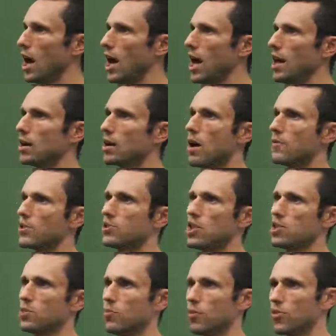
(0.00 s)
had a
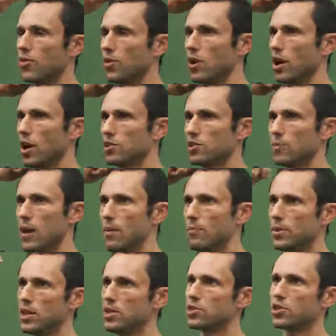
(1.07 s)
conversation with some
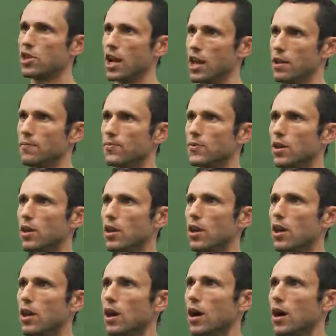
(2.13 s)
MPs today,
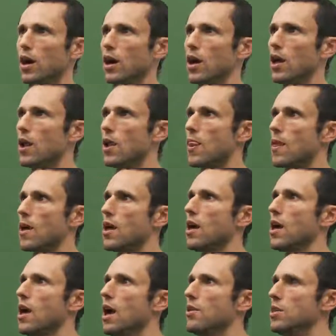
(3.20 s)

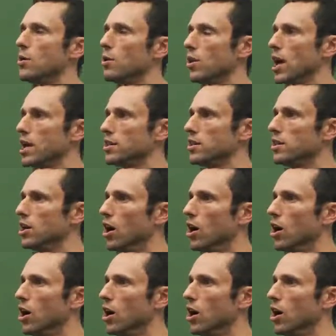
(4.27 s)
and they were like,